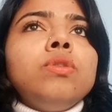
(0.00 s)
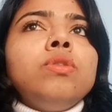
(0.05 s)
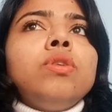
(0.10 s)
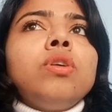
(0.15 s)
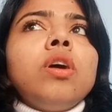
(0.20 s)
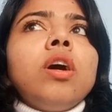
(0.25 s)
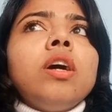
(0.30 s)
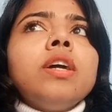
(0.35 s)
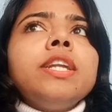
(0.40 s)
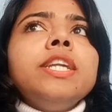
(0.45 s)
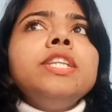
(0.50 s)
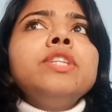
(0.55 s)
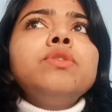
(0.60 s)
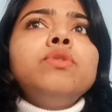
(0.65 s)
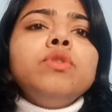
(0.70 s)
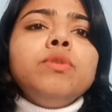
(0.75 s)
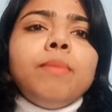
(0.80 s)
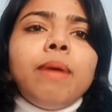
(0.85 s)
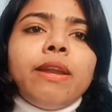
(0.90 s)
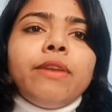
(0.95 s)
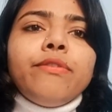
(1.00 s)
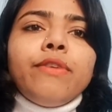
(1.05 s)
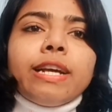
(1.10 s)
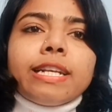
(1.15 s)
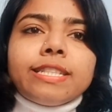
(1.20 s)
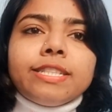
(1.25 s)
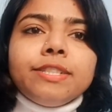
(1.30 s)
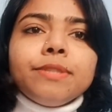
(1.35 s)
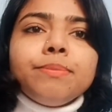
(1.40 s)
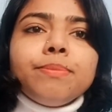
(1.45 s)
current good
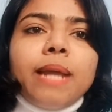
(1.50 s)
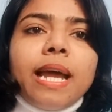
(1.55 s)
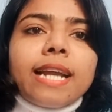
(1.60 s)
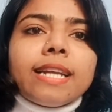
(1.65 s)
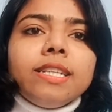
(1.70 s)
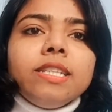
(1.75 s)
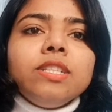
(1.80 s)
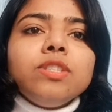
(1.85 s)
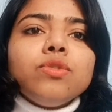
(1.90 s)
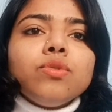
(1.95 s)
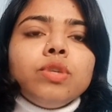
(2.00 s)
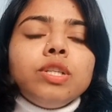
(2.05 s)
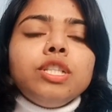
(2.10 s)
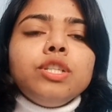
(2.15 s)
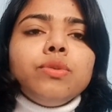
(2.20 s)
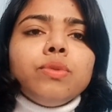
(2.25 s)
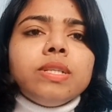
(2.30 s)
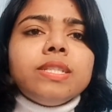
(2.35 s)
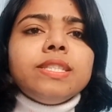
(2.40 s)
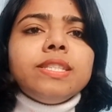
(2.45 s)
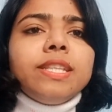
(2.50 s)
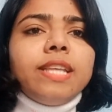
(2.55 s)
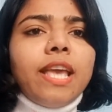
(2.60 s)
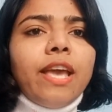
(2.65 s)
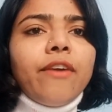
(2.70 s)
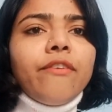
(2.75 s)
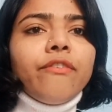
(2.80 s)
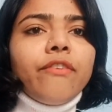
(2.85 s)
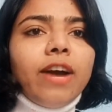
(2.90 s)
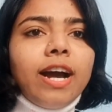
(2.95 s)
manufacturing practice 21
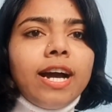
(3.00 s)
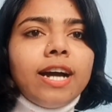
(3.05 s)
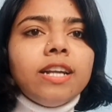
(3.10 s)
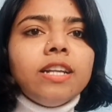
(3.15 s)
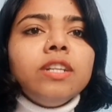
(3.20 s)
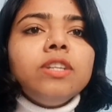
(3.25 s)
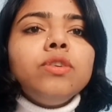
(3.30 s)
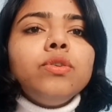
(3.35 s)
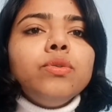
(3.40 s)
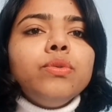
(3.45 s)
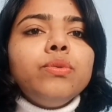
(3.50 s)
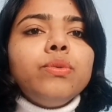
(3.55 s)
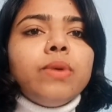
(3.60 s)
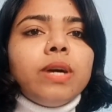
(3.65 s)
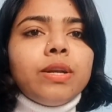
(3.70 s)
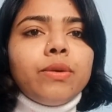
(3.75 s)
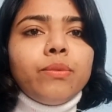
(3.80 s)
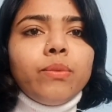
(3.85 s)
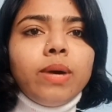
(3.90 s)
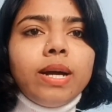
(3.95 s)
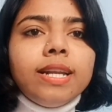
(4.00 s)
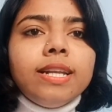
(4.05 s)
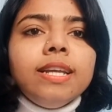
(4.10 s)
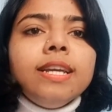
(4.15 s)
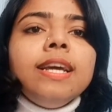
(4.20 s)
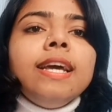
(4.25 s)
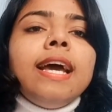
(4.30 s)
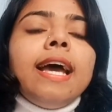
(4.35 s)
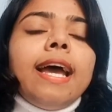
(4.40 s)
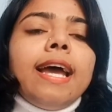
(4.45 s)
CFR 211
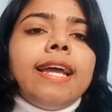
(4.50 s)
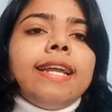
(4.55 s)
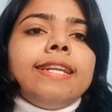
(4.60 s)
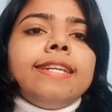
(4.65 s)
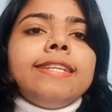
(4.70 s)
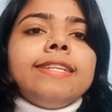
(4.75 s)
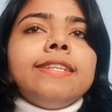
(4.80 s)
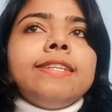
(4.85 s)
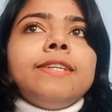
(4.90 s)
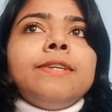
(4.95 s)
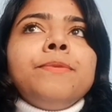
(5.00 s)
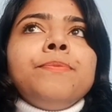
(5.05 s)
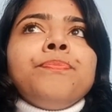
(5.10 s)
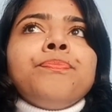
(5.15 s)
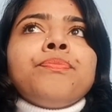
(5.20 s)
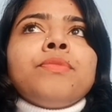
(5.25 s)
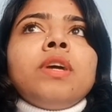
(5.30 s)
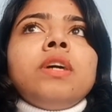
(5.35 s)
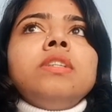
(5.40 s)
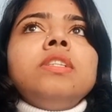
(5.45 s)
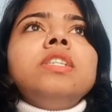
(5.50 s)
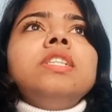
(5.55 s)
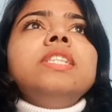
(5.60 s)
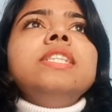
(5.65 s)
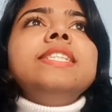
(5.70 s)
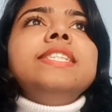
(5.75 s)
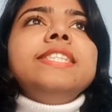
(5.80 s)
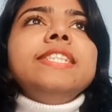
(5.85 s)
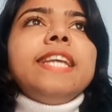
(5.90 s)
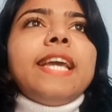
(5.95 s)
and under
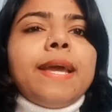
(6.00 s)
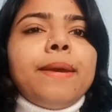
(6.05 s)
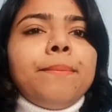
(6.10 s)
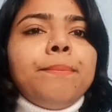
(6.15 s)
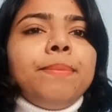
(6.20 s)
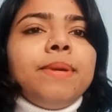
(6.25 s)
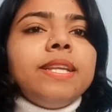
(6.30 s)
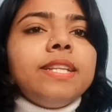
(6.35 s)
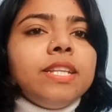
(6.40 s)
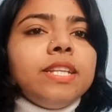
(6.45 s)
the GMP